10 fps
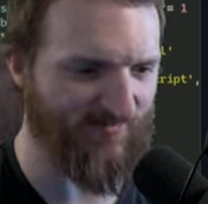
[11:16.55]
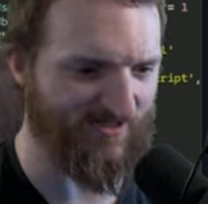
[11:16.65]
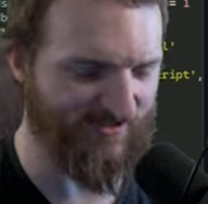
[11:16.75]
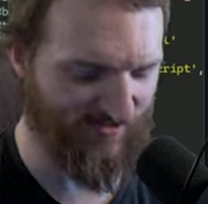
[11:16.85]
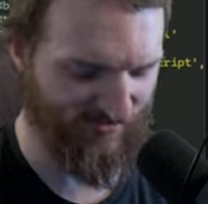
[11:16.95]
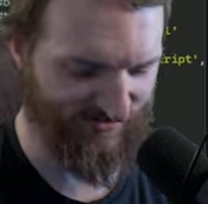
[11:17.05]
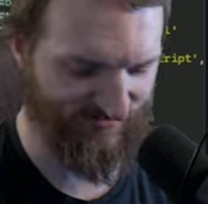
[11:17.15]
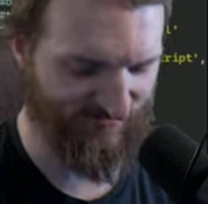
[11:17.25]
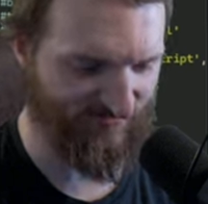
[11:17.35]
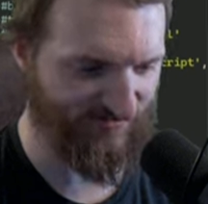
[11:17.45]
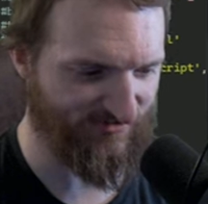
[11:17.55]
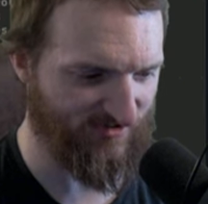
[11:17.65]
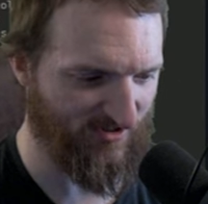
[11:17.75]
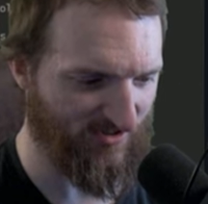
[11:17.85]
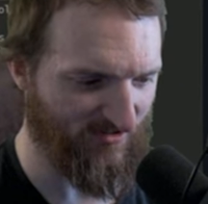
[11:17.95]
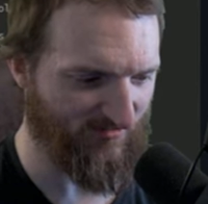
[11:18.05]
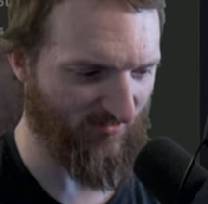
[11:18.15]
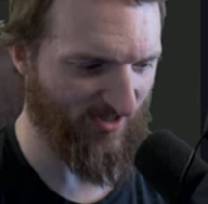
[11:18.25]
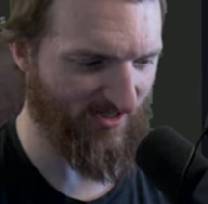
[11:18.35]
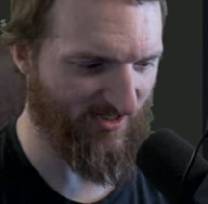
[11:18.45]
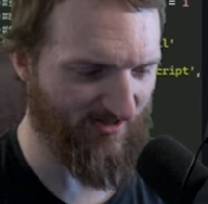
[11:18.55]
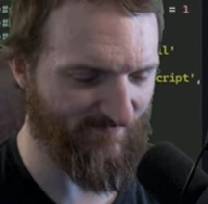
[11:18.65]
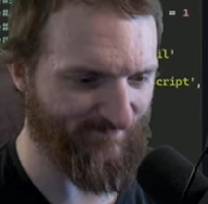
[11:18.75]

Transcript: pixie dust. Let's write it.